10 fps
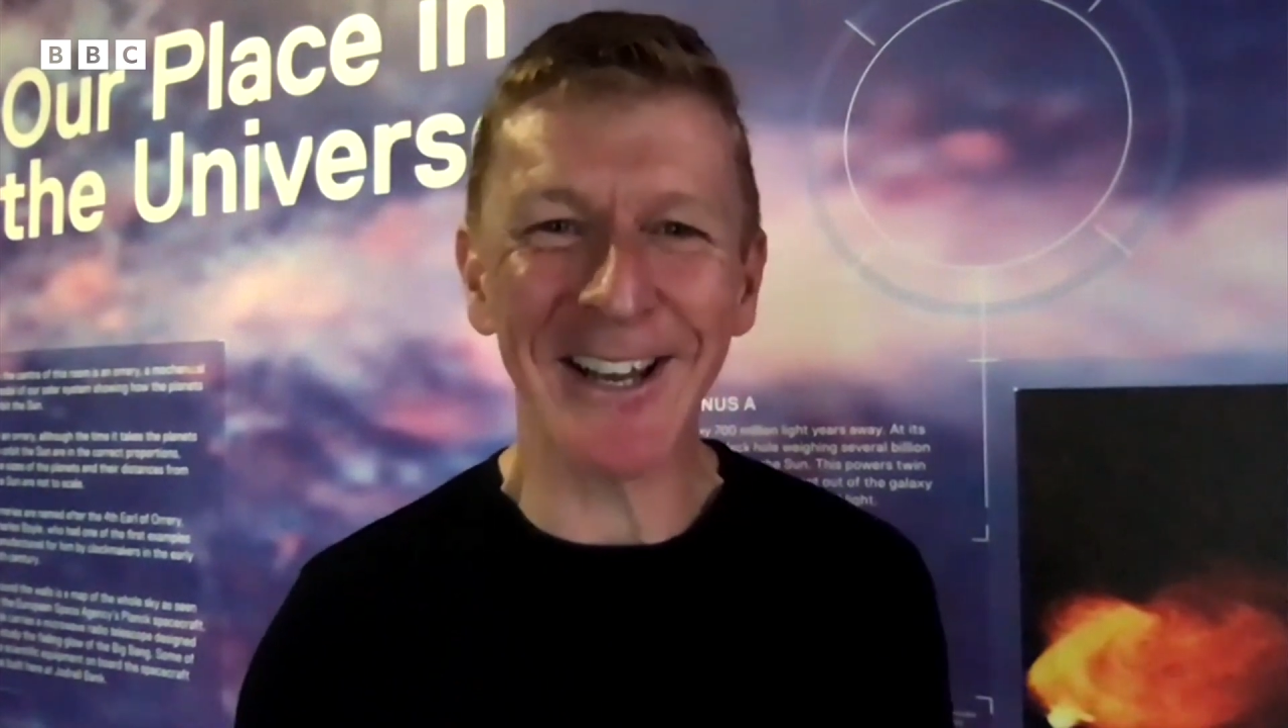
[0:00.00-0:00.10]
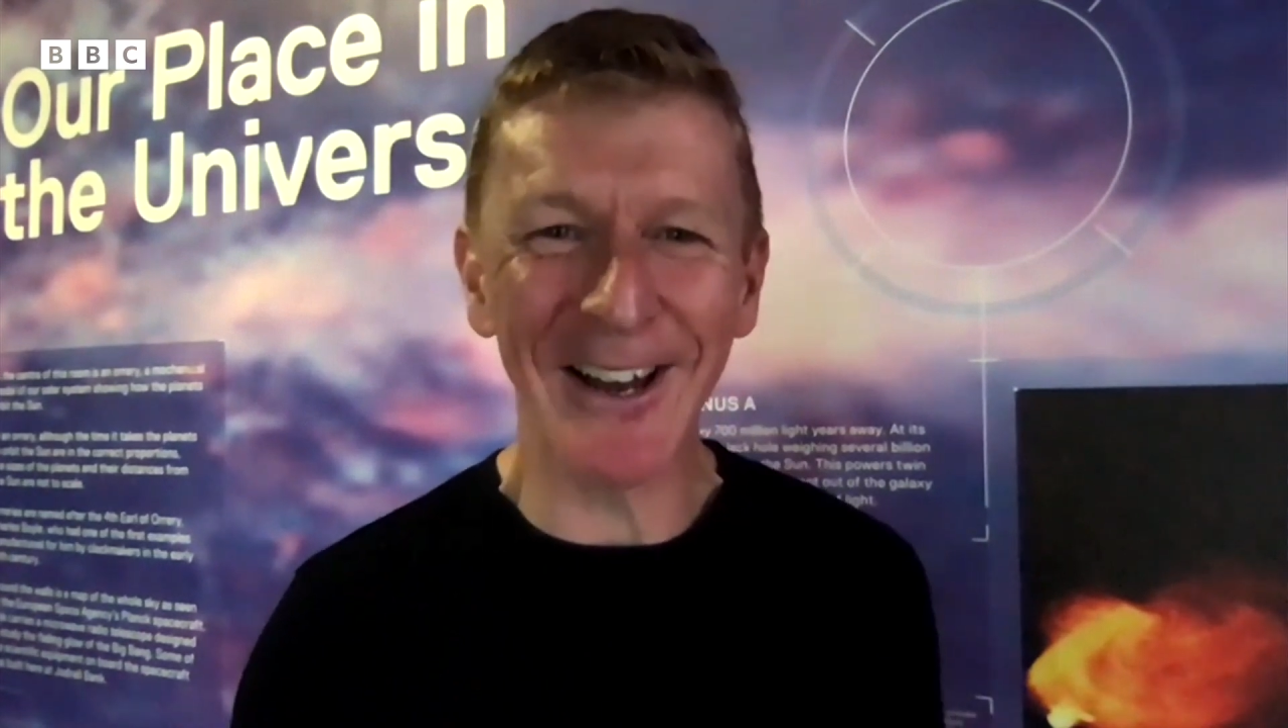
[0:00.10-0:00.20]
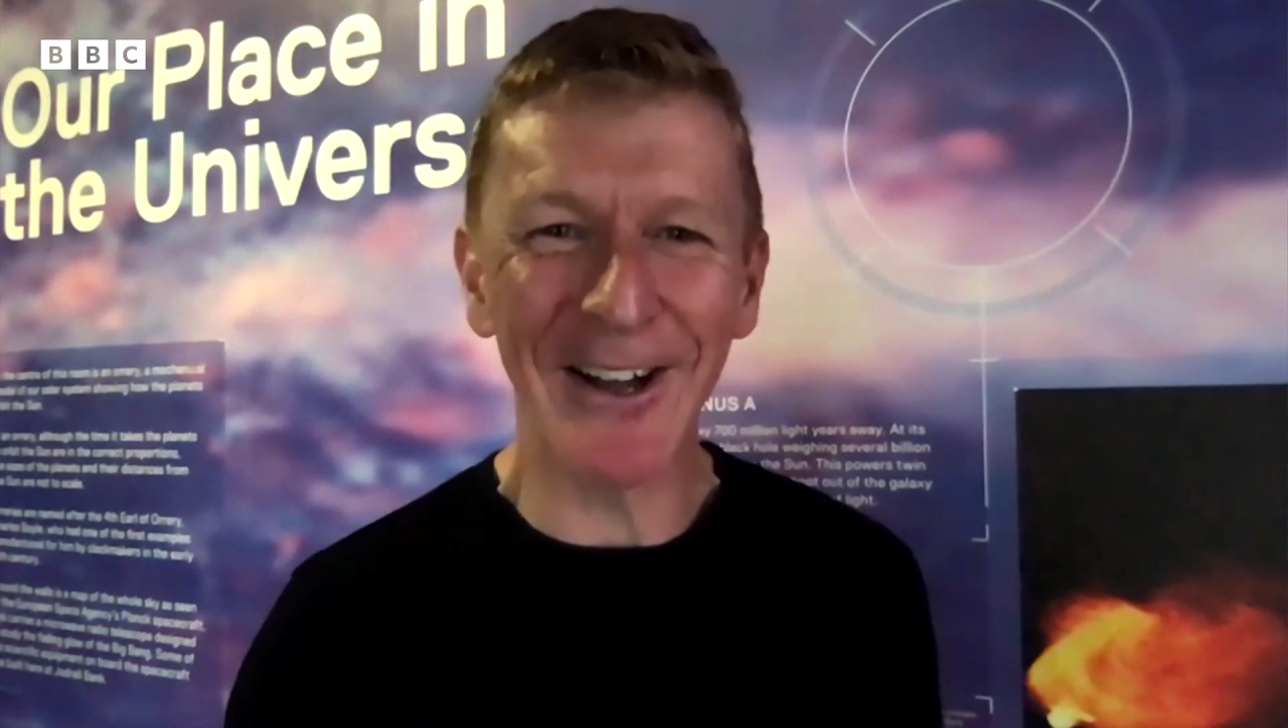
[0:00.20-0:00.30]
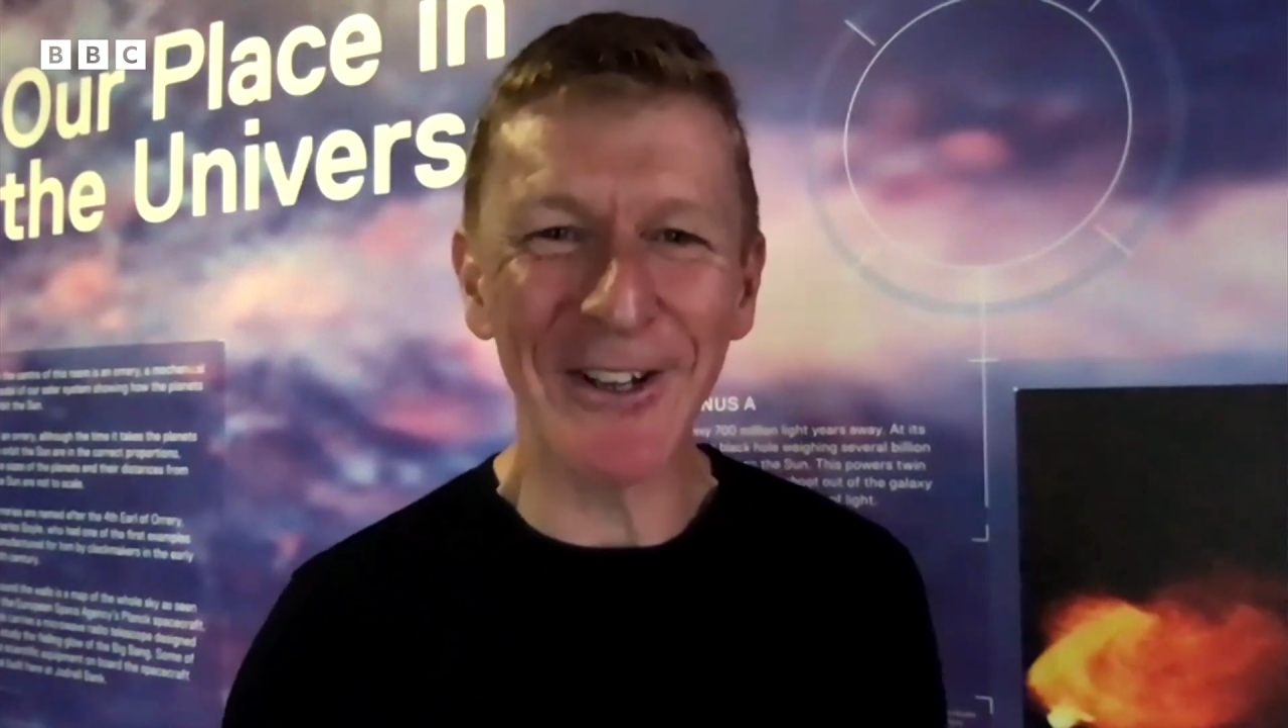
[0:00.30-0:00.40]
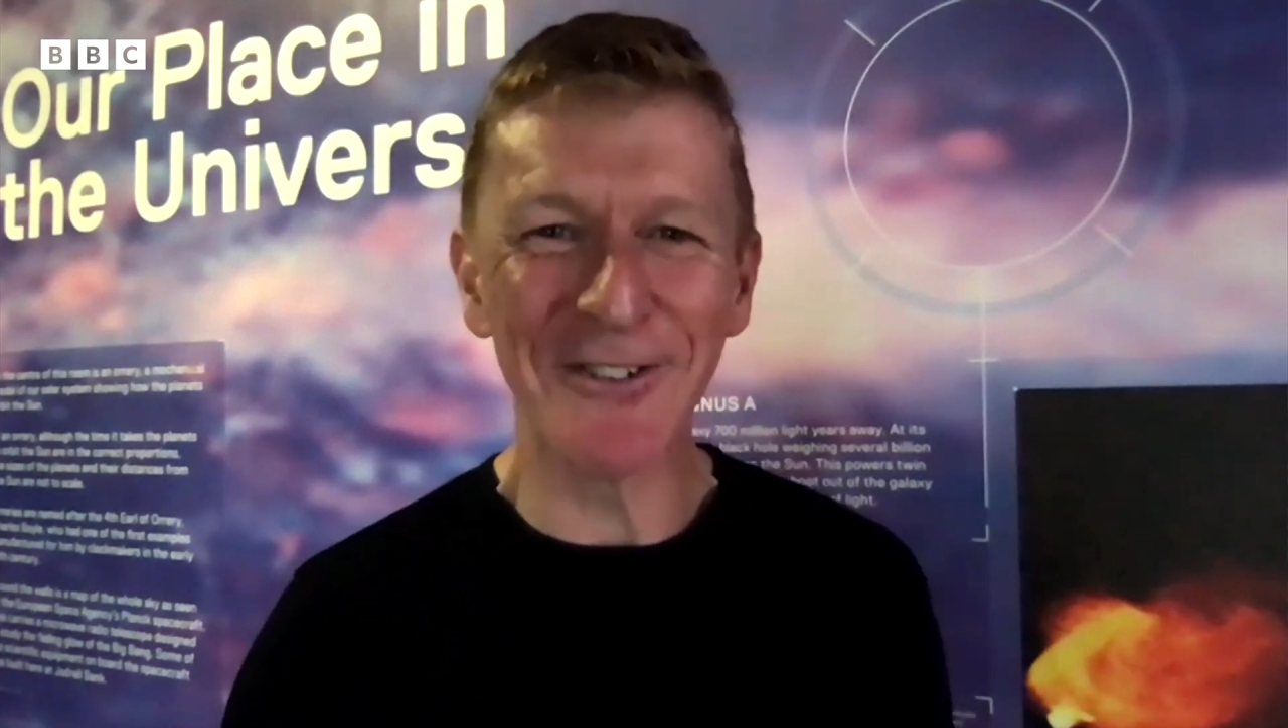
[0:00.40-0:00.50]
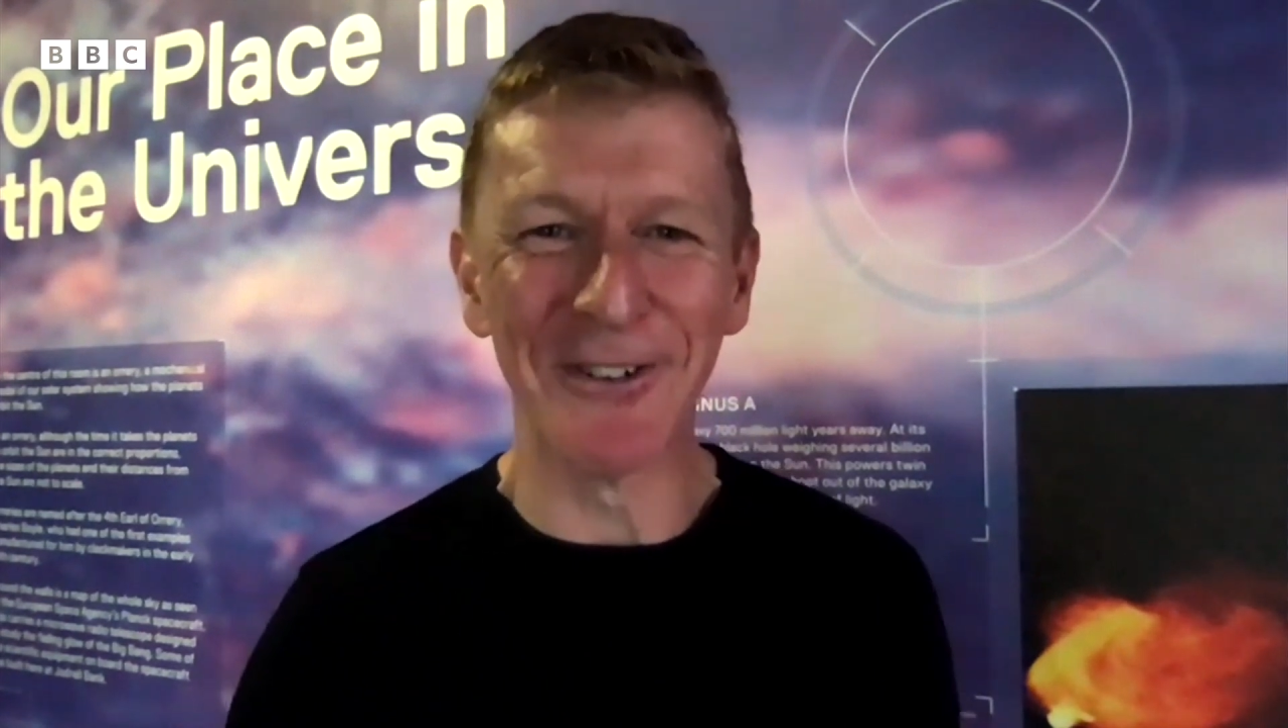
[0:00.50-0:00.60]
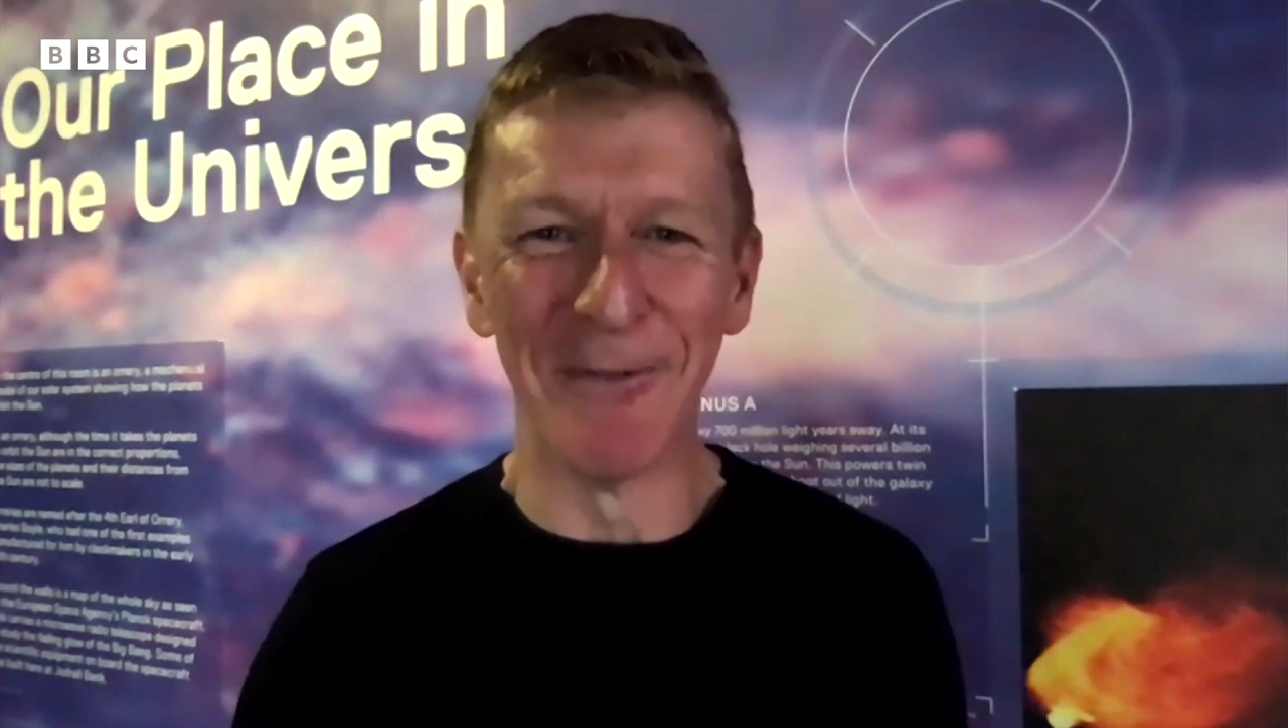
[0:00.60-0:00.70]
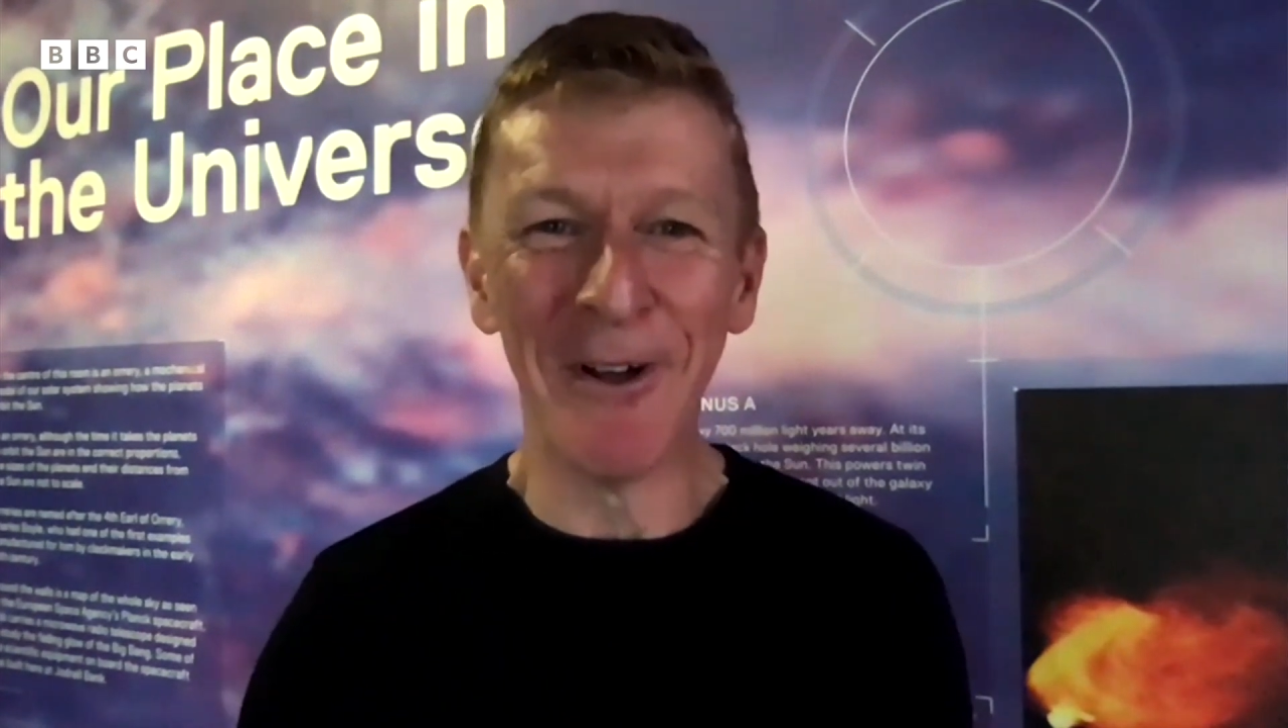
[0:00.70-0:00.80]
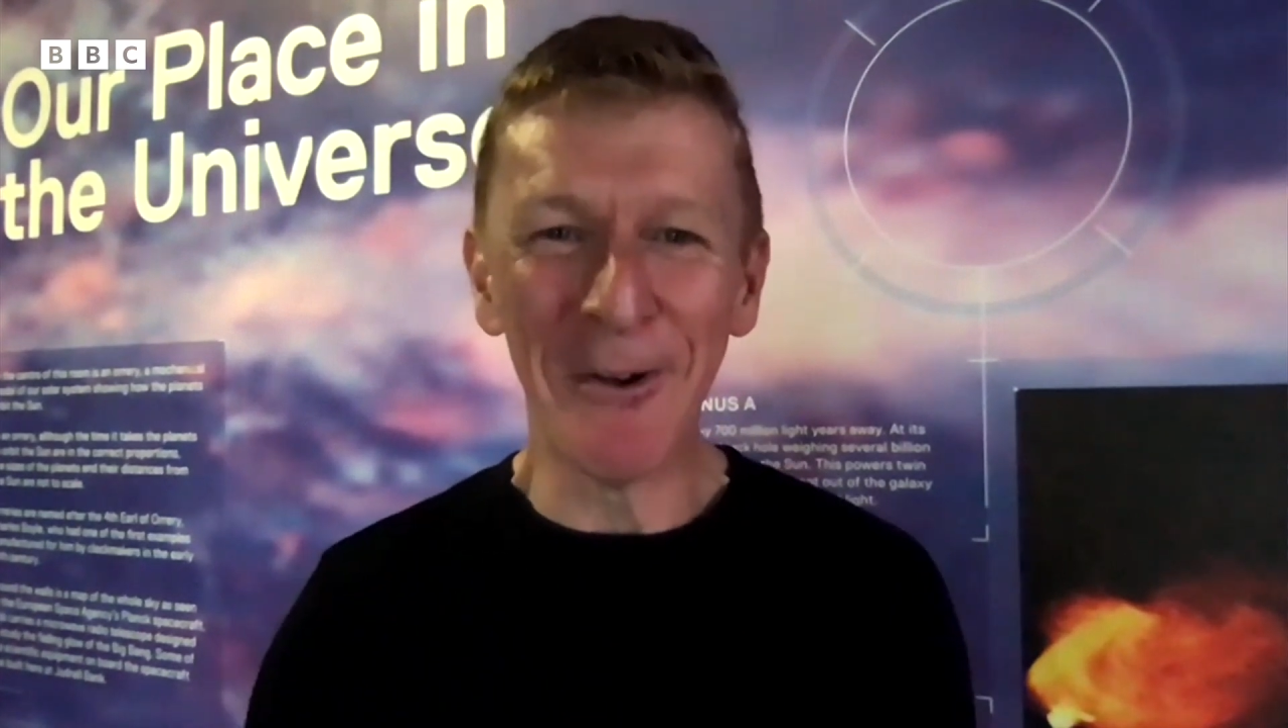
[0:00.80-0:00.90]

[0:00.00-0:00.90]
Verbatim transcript: classroom